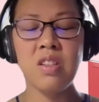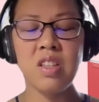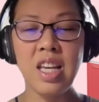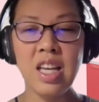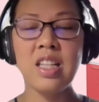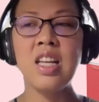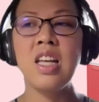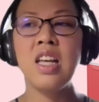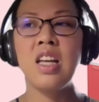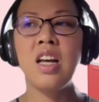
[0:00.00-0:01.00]
get
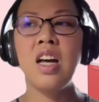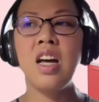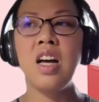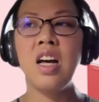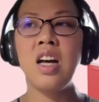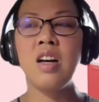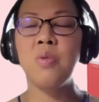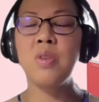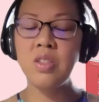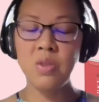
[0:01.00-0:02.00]

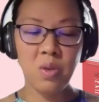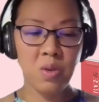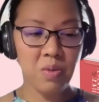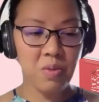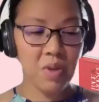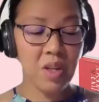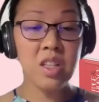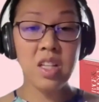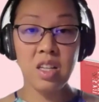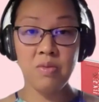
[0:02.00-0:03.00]
what is called
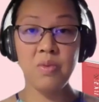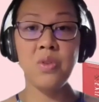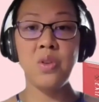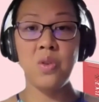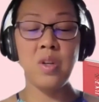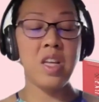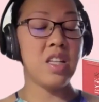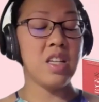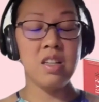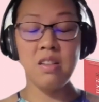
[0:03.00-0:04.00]
funding for your
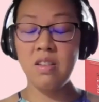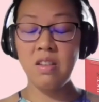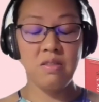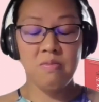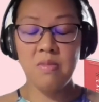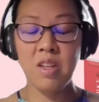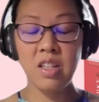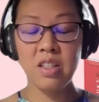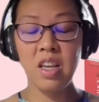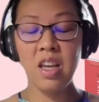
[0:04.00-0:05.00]
any
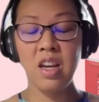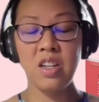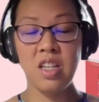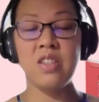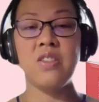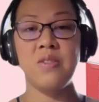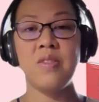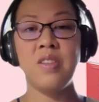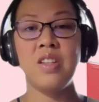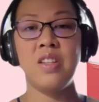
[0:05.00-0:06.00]
healthcare needs.
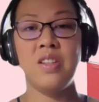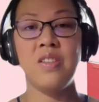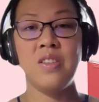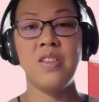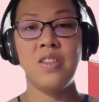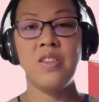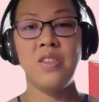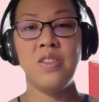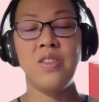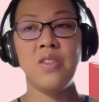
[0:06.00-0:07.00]

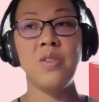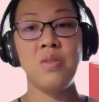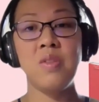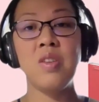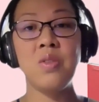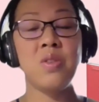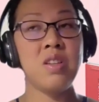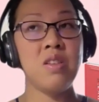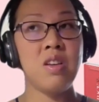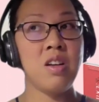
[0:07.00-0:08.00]
So it's very good.
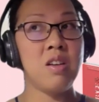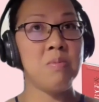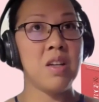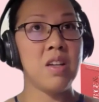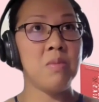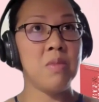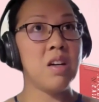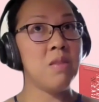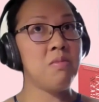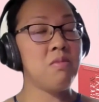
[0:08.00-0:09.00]
My
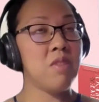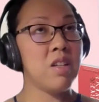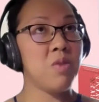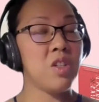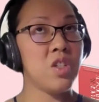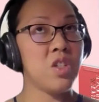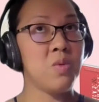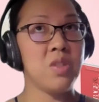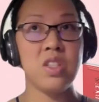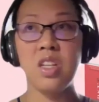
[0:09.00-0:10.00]
mom, when she
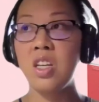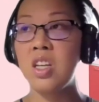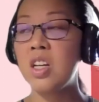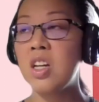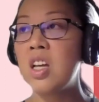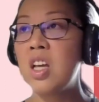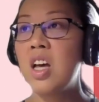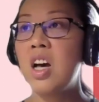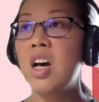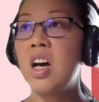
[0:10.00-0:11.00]
was here,
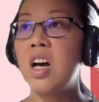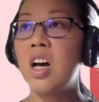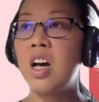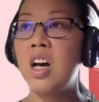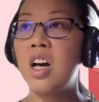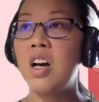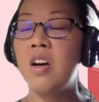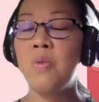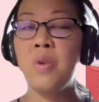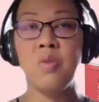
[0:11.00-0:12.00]

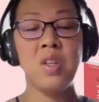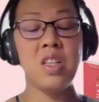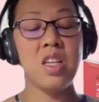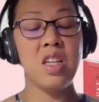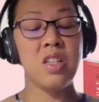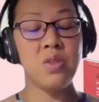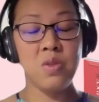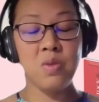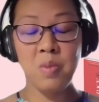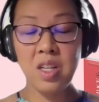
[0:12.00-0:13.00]
when we need
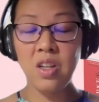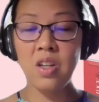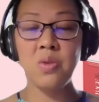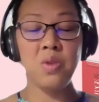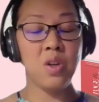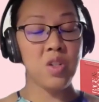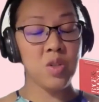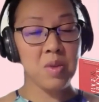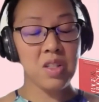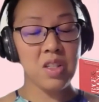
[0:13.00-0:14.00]
to bring her to the
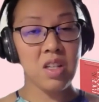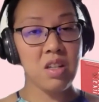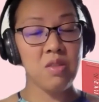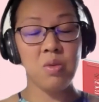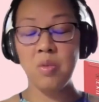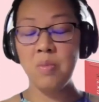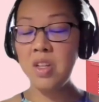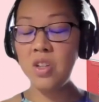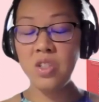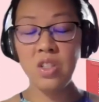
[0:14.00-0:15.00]
hospital or
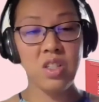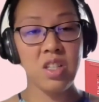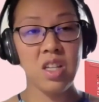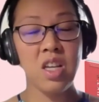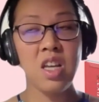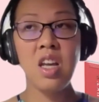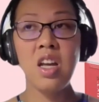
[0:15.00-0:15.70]
emergency,